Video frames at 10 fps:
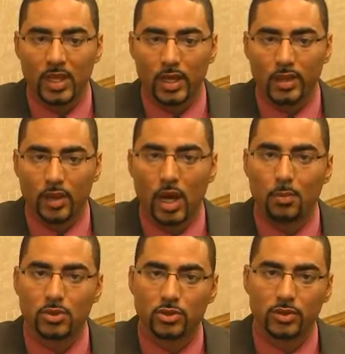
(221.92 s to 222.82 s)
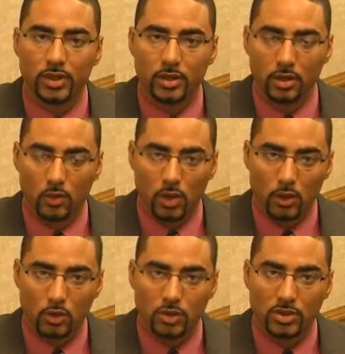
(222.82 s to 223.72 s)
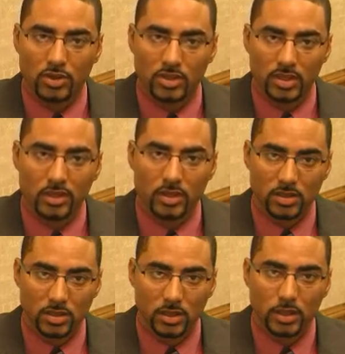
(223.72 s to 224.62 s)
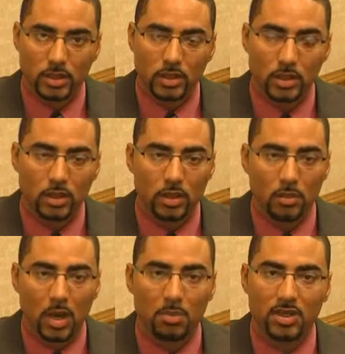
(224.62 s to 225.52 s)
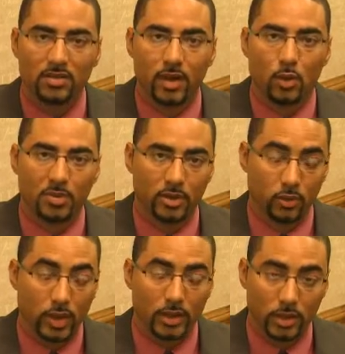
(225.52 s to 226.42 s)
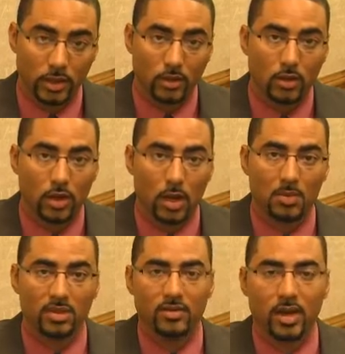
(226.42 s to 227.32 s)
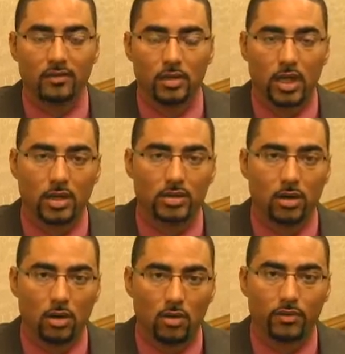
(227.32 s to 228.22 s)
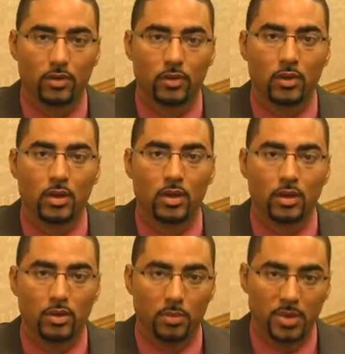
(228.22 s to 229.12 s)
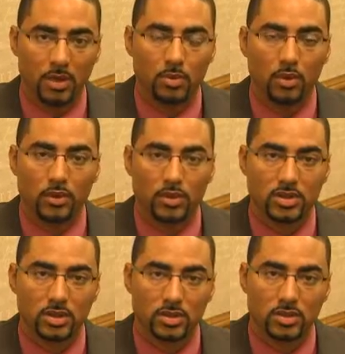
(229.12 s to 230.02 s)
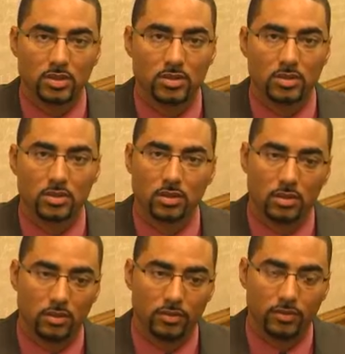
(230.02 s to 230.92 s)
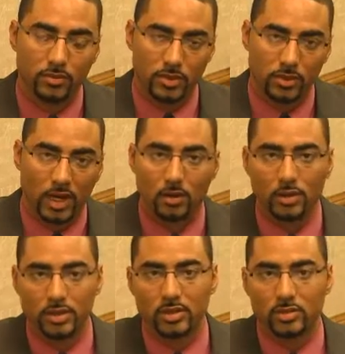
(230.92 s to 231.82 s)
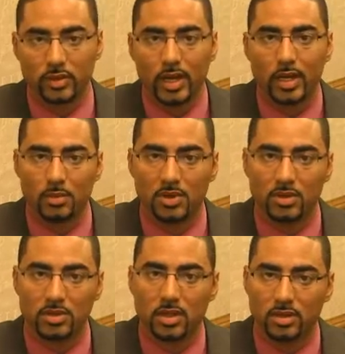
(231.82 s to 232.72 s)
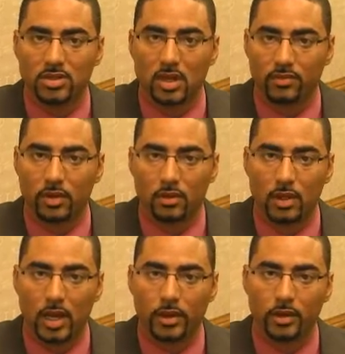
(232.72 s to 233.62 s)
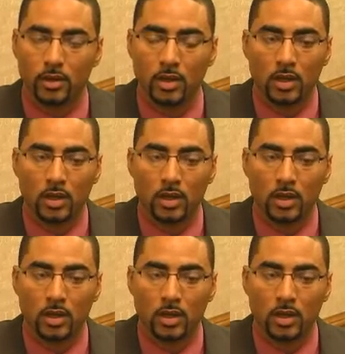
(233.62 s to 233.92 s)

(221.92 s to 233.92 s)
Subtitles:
And the opportunity arose to seek the seat. I believe I will be a great leader. I believe I have a lot to offer the people and the citizens of not only District 90, but the state of South Carolina.